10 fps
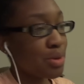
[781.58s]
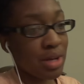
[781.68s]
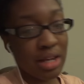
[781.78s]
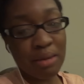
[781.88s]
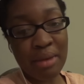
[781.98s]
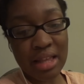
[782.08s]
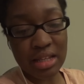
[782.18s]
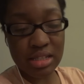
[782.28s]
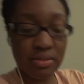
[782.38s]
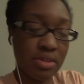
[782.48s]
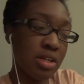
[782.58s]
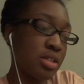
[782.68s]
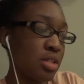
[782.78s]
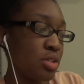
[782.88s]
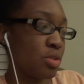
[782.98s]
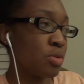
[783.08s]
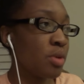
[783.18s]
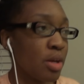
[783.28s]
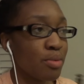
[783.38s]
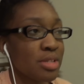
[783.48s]
creating my list of things to do
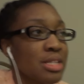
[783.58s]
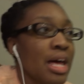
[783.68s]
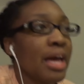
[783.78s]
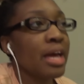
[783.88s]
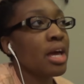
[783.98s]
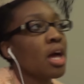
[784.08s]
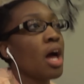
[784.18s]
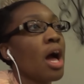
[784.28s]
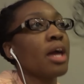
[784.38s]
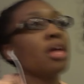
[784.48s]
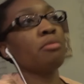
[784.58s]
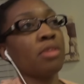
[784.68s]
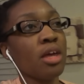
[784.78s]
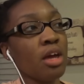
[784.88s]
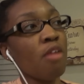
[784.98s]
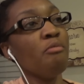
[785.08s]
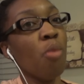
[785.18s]
it was like i kept thinking of